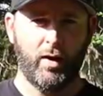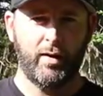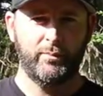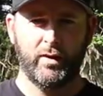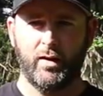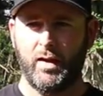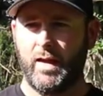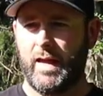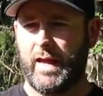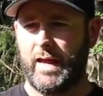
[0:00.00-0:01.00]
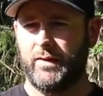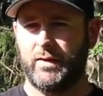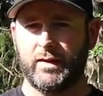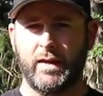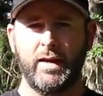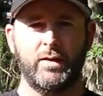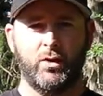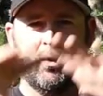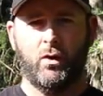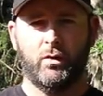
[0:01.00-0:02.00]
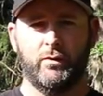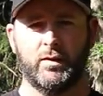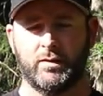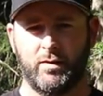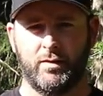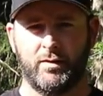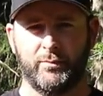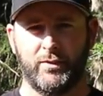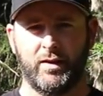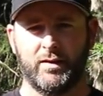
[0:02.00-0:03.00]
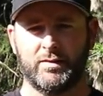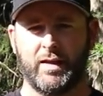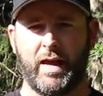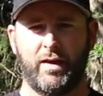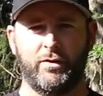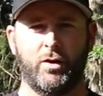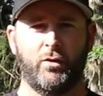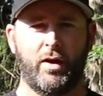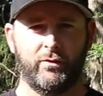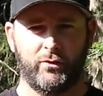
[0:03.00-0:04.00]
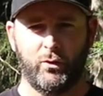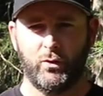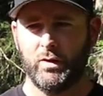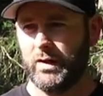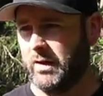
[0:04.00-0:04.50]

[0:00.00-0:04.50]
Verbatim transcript: plot. And the key to all of this here is to have year-round food.